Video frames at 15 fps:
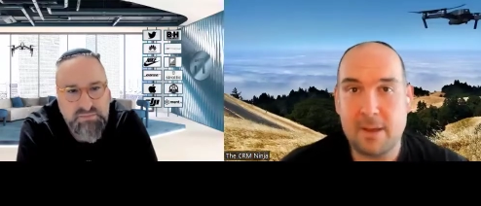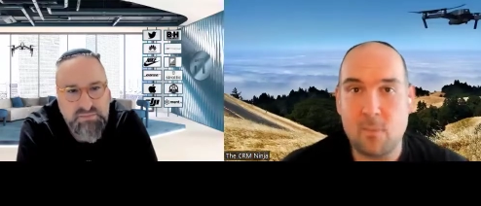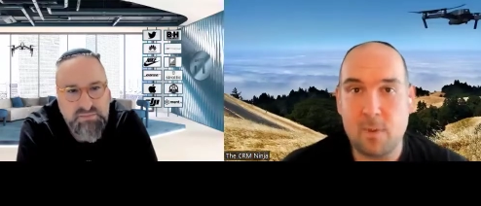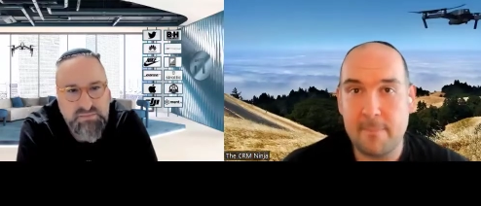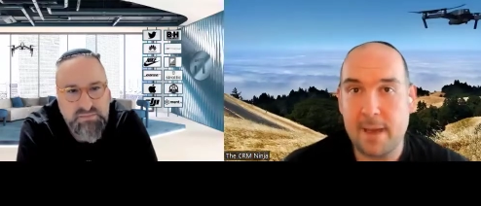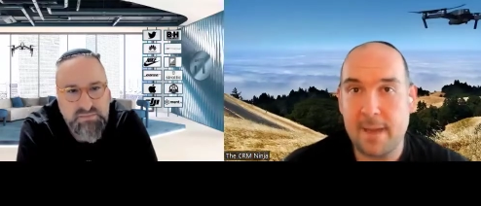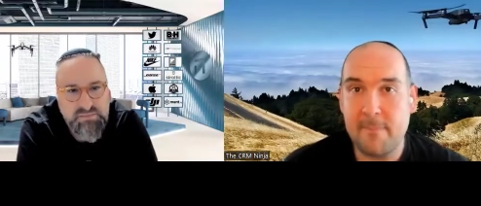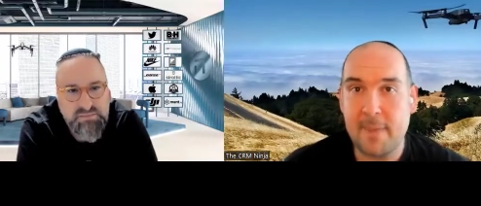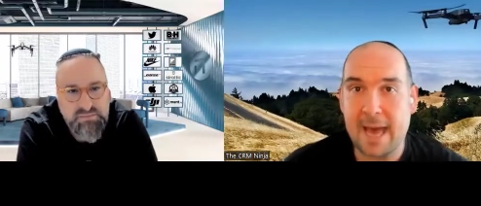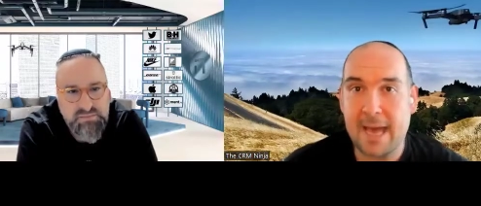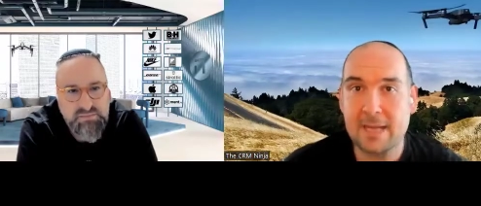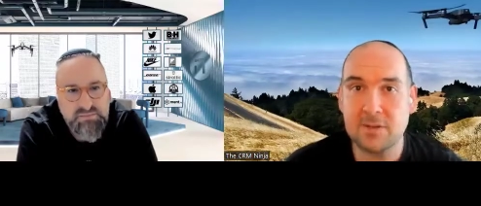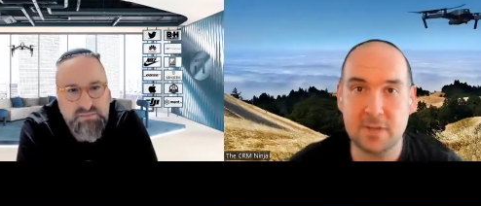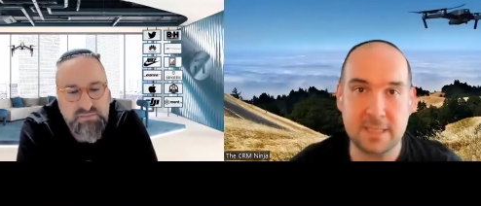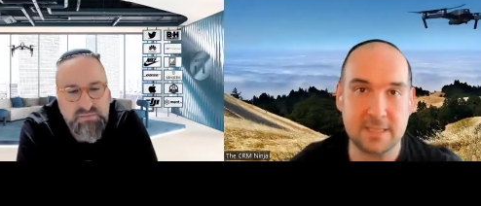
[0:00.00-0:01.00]
Speaker 1: a one man
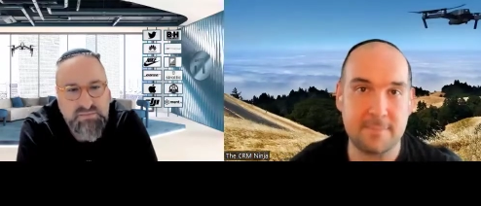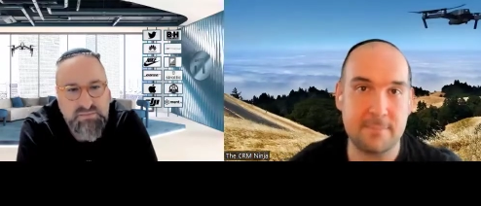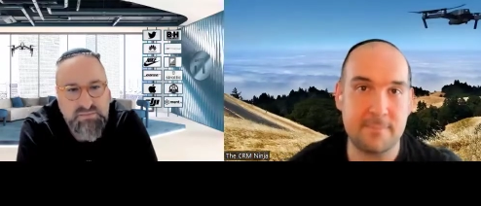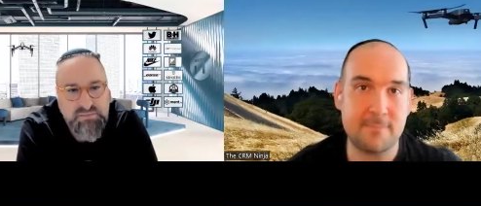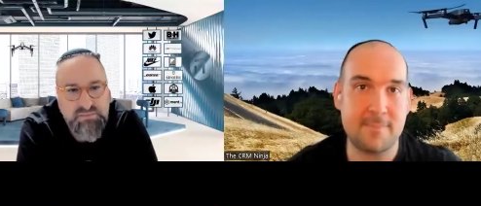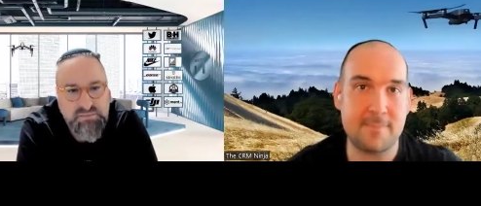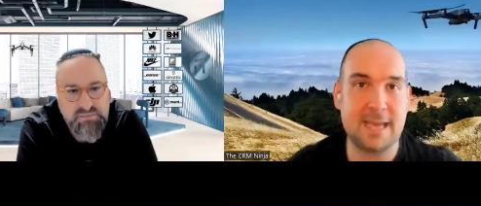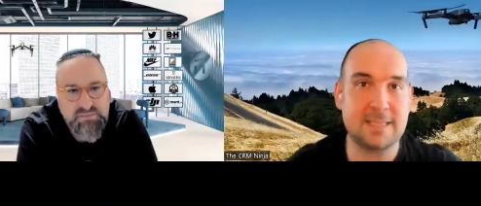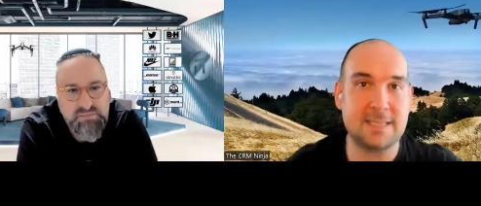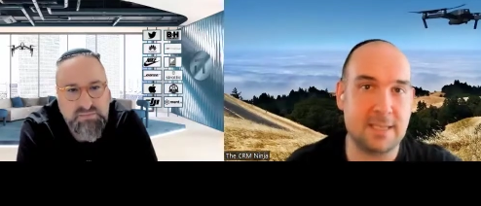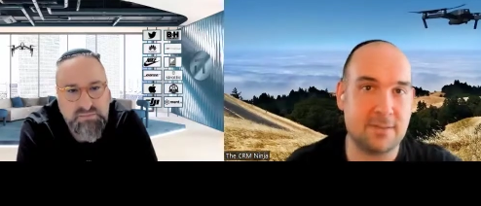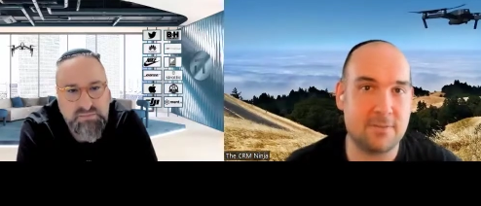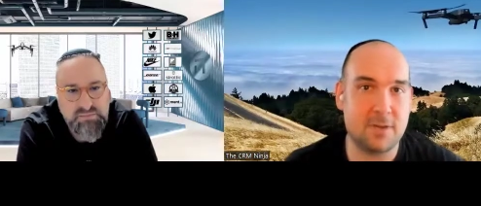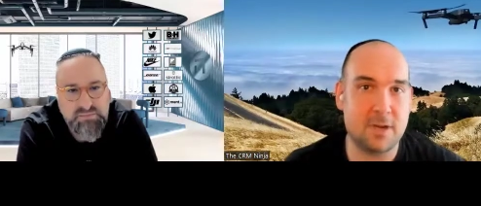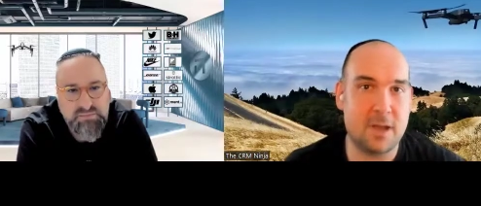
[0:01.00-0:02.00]
band, or that's a
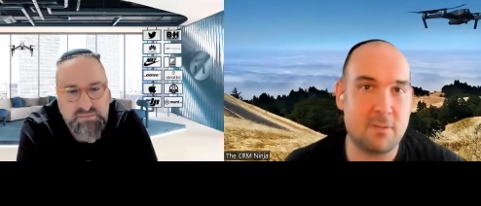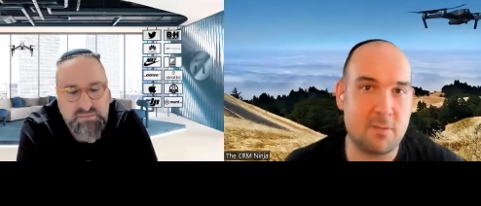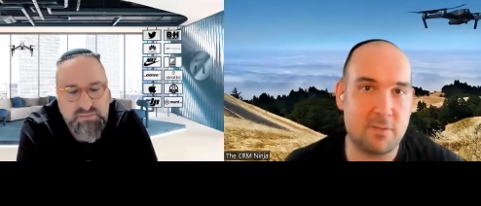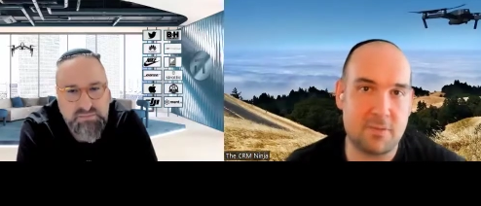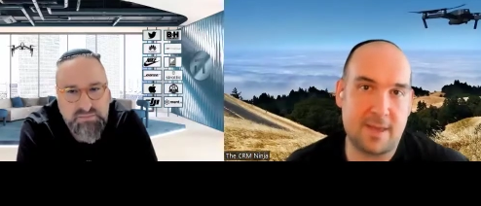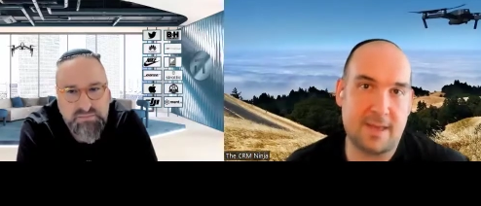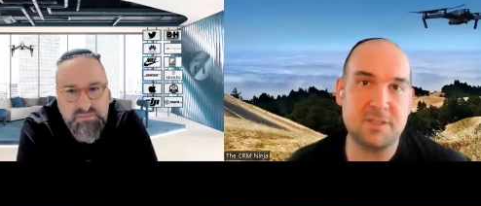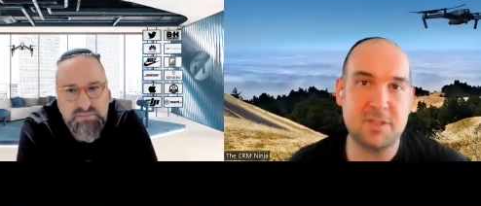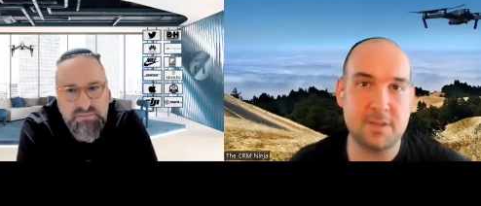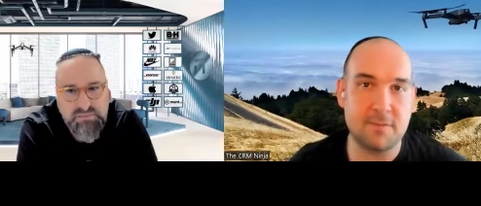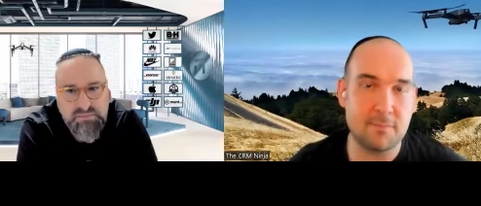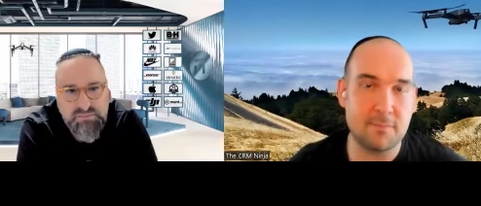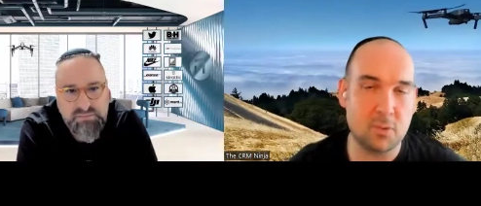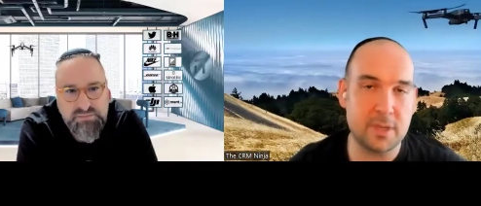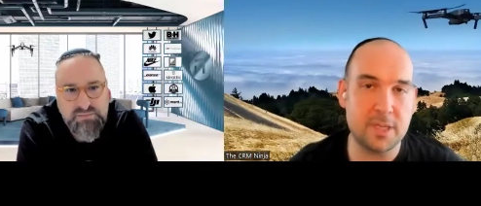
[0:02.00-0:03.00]
massive, you know, thousands
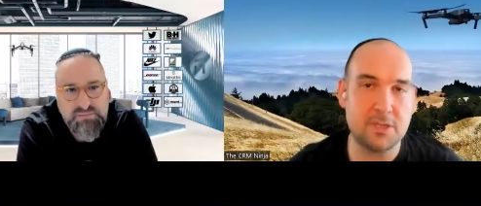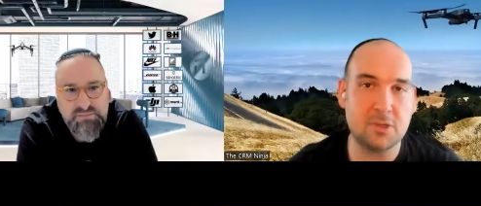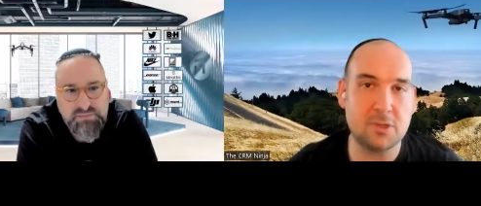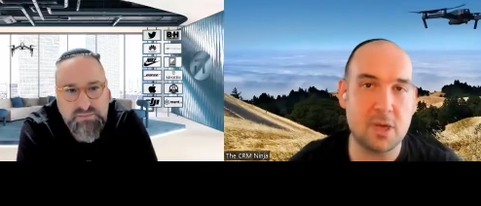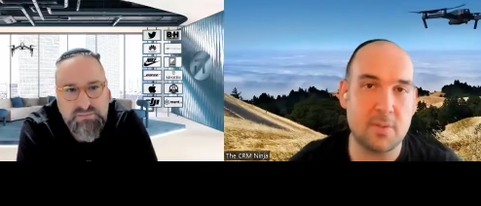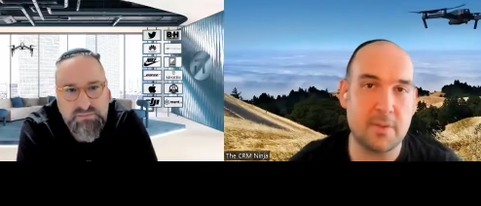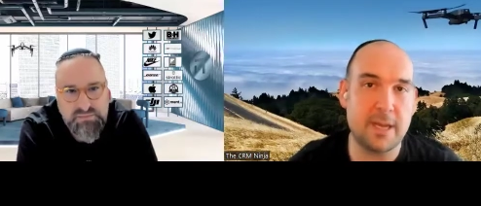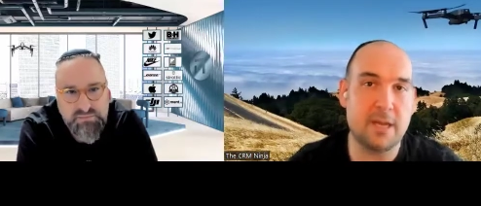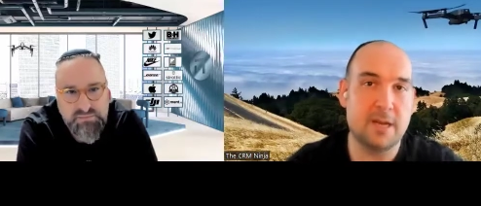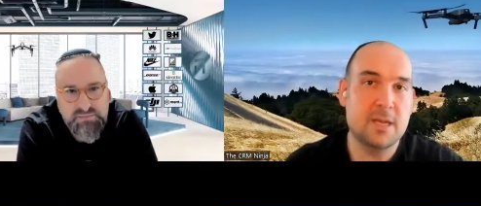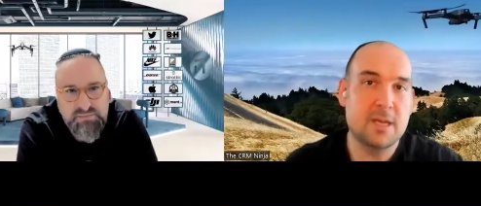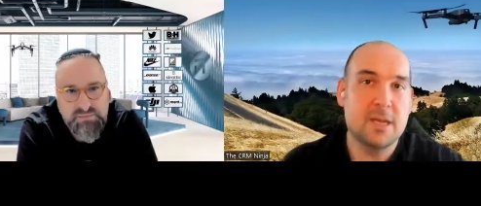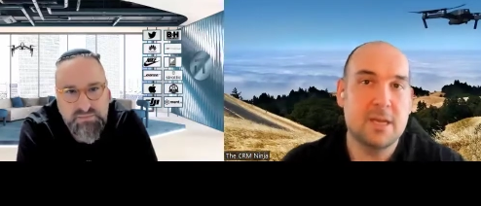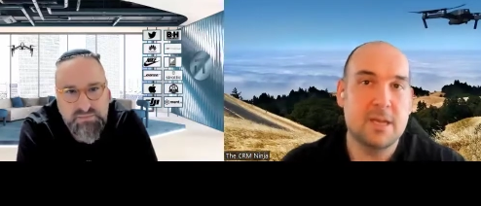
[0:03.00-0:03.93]
of employees who go in,